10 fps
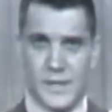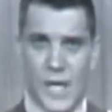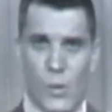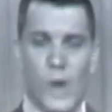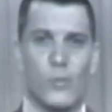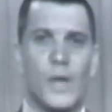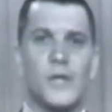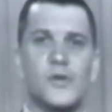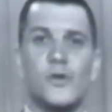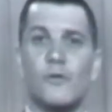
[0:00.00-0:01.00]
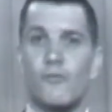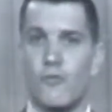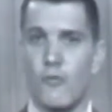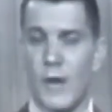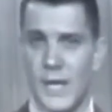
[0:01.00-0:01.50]
Now, one way to
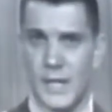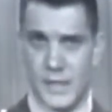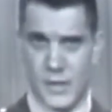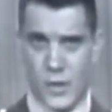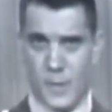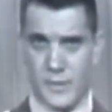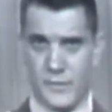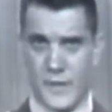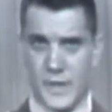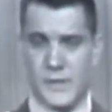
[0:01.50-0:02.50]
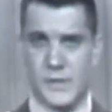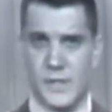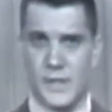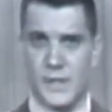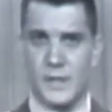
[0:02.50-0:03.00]
readily determine this
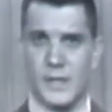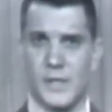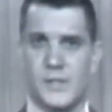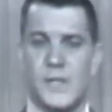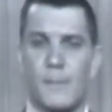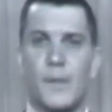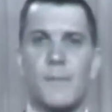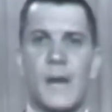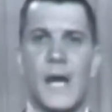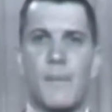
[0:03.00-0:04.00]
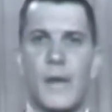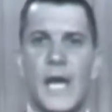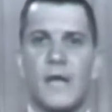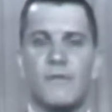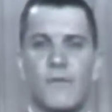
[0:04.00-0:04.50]
is simply by
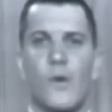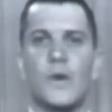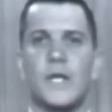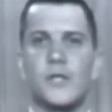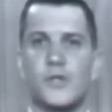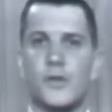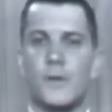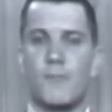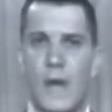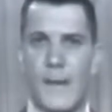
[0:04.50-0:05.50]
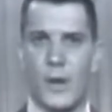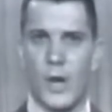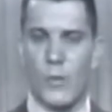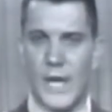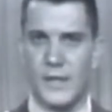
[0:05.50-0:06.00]
applying voltage to the
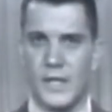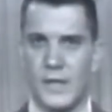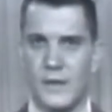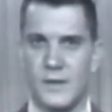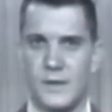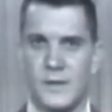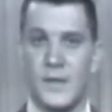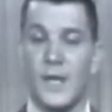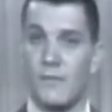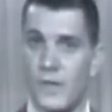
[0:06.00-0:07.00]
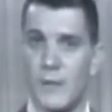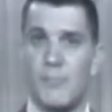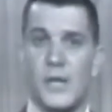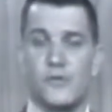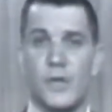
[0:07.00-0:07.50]
primary winding and
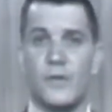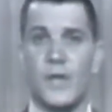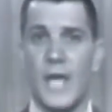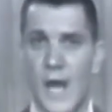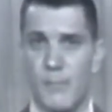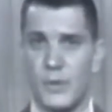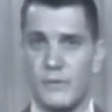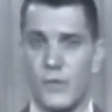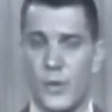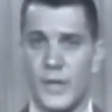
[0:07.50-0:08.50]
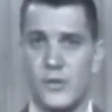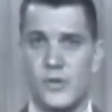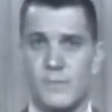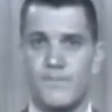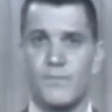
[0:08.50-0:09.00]
then measuring the output voltage
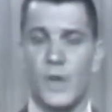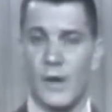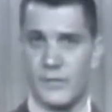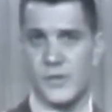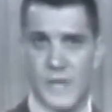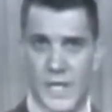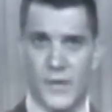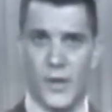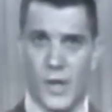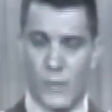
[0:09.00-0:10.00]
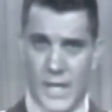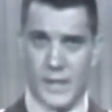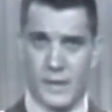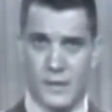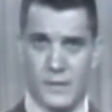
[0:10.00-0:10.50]
of the secondary
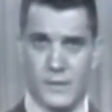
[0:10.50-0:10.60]
winding.